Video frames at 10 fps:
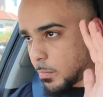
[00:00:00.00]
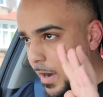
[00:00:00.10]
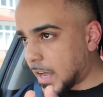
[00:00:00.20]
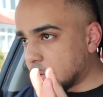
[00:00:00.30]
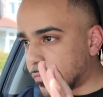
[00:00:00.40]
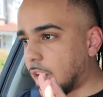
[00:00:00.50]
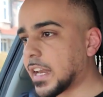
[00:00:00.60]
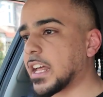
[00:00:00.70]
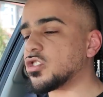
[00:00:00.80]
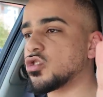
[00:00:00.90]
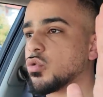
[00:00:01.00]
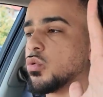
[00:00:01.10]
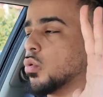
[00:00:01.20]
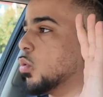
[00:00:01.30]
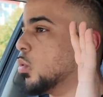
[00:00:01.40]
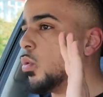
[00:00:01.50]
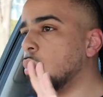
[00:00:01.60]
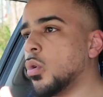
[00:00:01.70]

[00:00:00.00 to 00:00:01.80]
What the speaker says: My financial